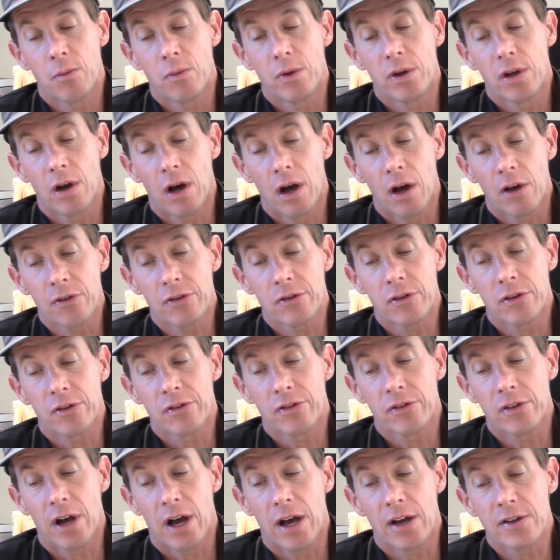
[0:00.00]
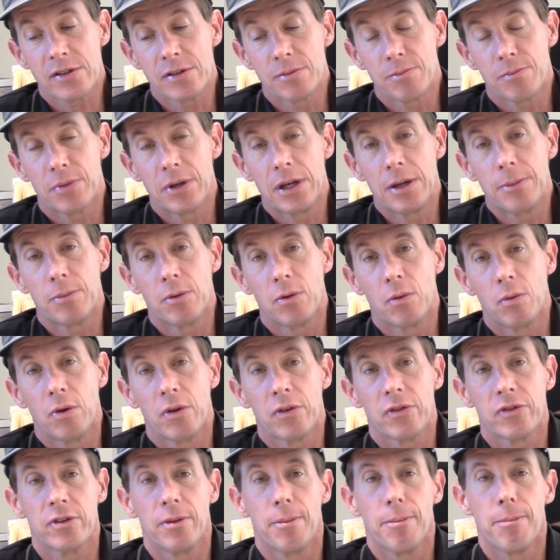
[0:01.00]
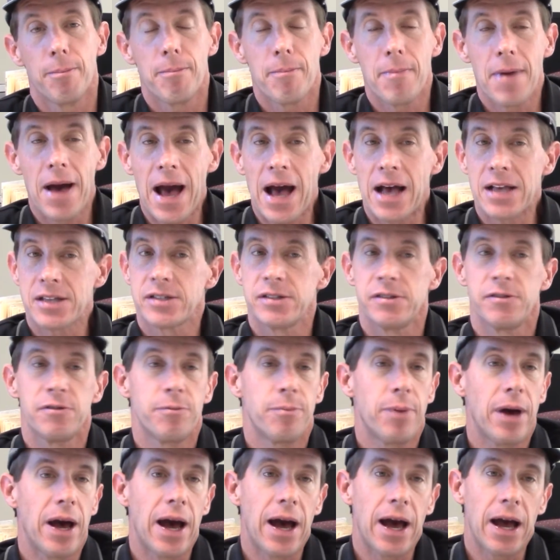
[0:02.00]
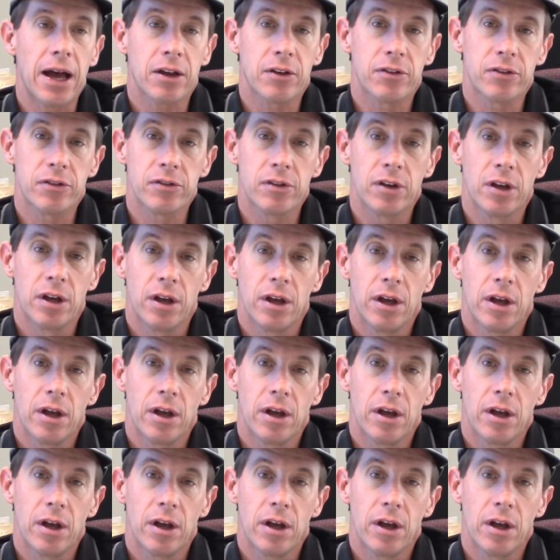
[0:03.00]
we also saw some people with some massive packs